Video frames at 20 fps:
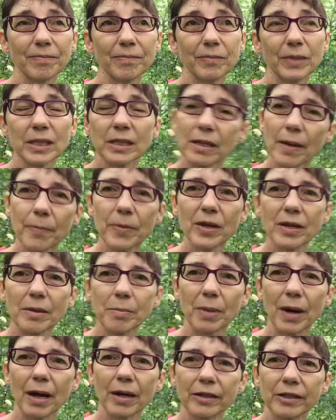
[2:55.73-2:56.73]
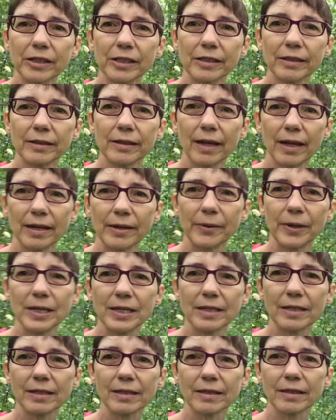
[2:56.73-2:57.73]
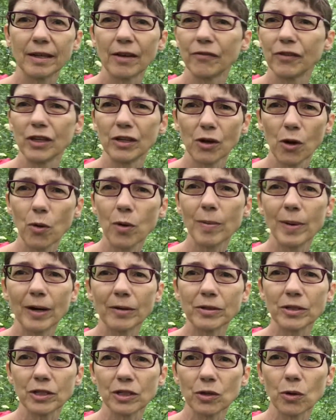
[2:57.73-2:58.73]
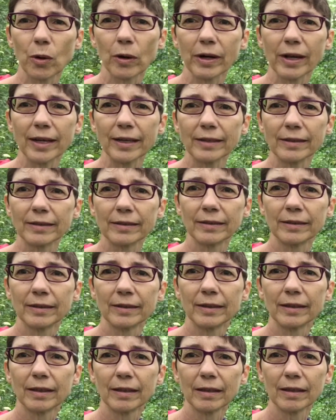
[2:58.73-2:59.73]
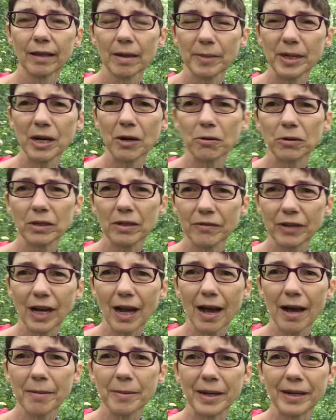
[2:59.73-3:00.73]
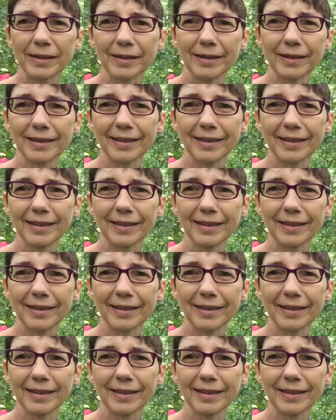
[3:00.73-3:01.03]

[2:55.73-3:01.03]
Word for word: But something to ponder, anyways. If you know about snorting, let me know. Leave a comment.